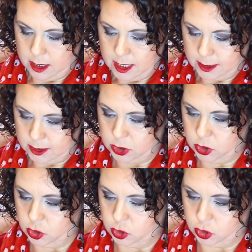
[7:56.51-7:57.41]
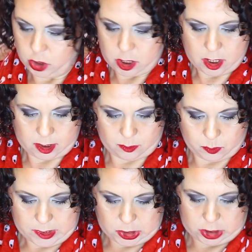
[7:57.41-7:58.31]
let's start
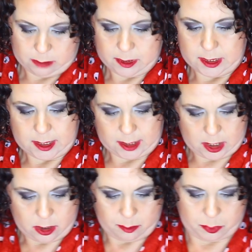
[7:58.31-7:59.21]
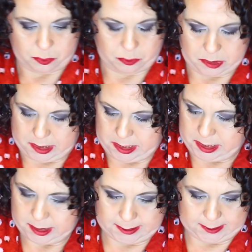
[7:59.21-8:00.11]
with some of these other
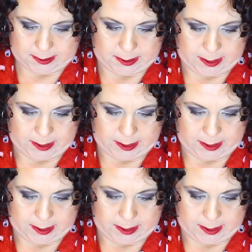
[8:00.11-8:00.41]
products